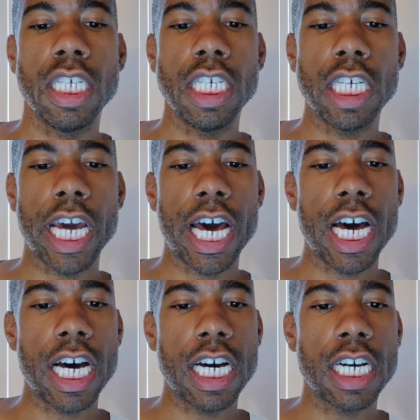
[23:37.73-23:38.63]

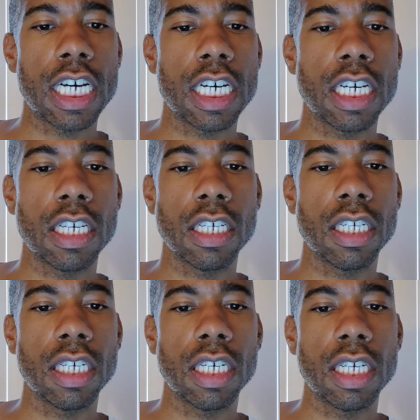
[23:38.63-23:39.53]
Yeah.
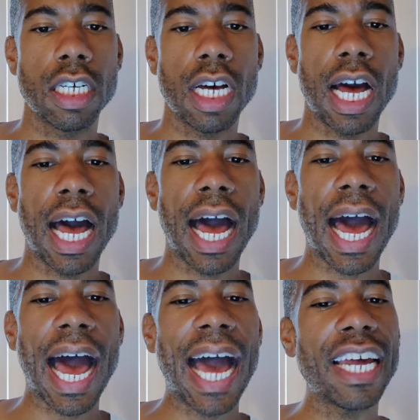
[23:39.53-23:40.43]

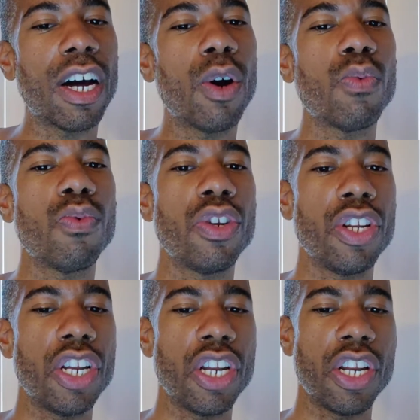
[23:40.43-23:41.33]
I
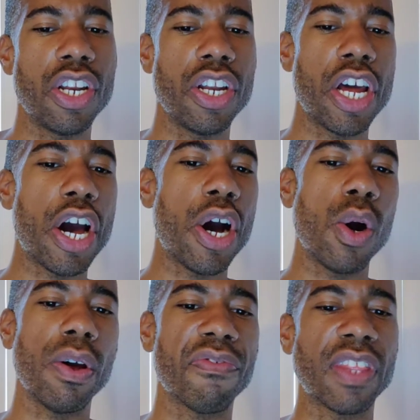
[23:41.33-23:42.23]
don't
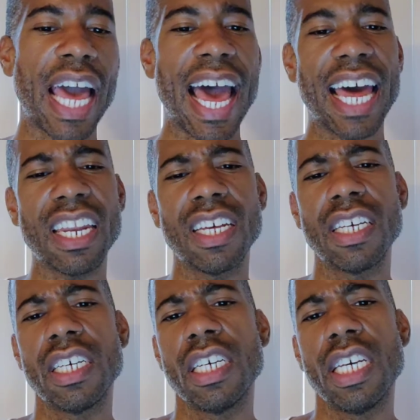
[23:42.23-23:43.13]
know if that
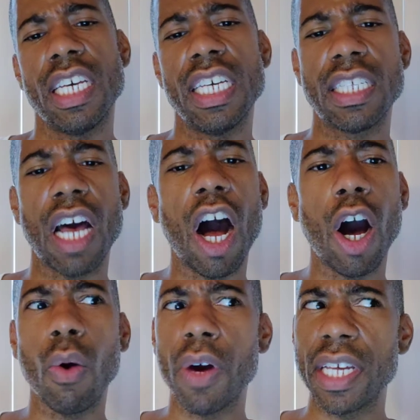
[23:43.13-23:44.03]
is
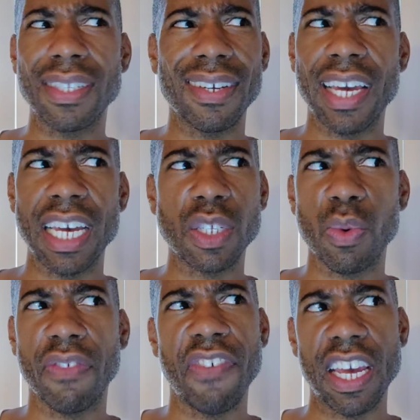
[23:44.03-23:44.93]
always the
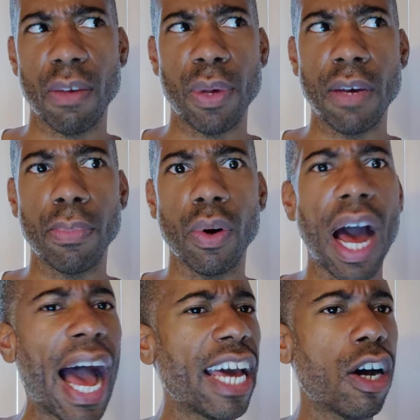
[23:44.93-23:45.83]
case with fake
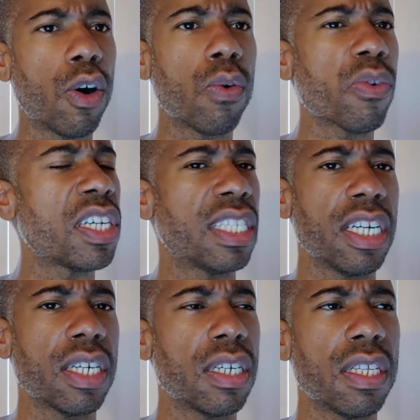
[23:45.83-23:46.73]
people. I don't
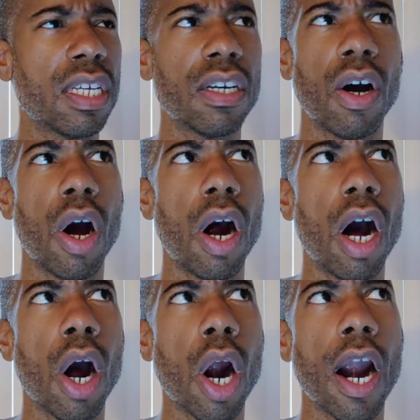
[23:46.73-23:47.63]
cuz there
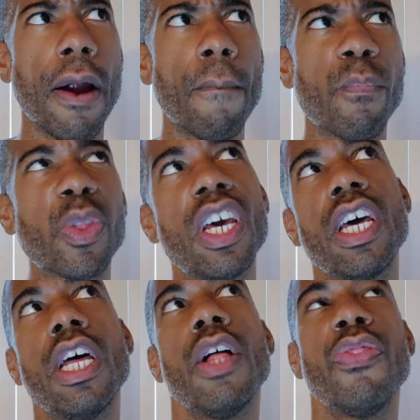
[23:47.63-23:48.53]
are
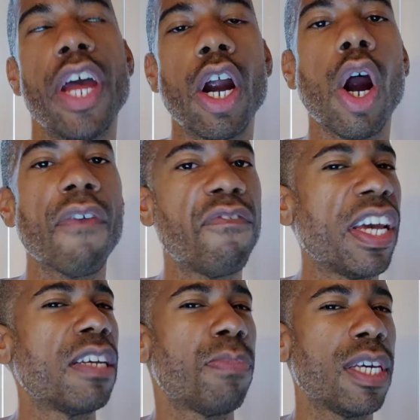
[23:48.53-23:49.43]
there are
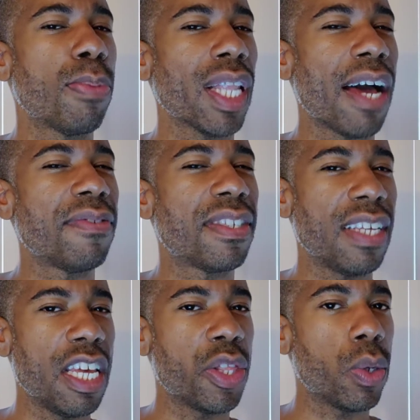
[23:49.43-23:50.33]
fake people I've
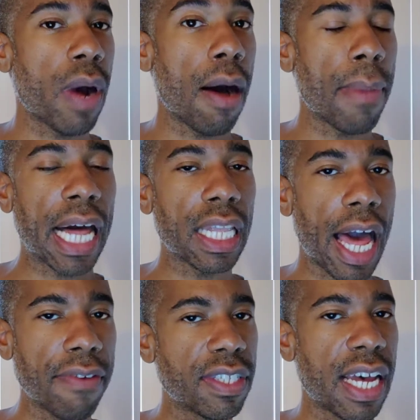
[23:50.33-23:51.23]
seen throughout my
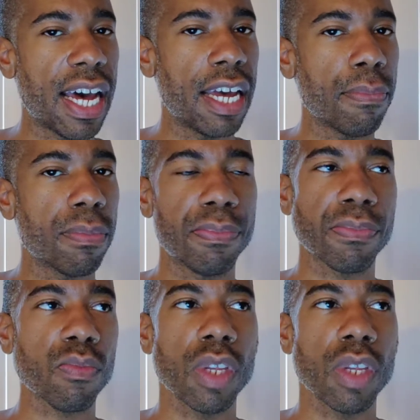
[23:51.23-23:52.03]
lifetime